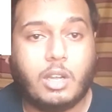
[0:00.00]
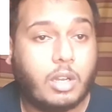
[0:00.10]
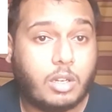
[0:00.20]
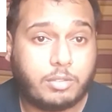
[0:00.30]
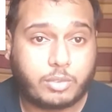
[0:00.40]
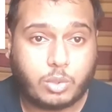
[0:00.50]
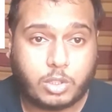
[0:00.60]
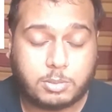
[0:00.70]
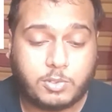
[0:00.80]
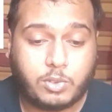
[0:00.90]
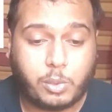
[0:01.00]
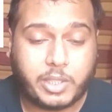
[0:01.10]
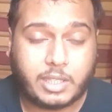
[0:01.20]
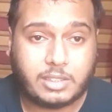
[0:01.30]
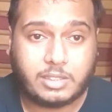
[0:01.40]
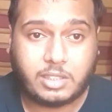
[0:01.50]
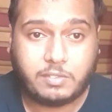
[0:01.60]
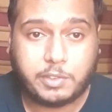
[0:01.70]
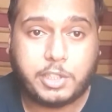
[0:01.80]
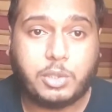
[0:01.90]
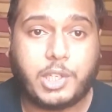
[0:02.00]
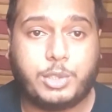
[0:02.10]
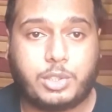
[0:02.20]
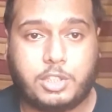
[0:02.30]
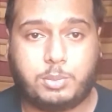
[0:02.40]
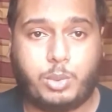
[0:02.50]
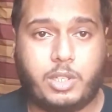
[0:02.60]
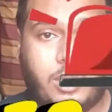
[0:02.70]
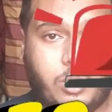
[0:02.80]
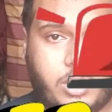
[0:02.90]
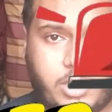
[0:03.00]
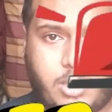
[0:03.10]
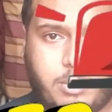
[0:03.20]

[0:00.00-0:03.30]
Of course, before we get into the video, I'll throw a spoiler warning up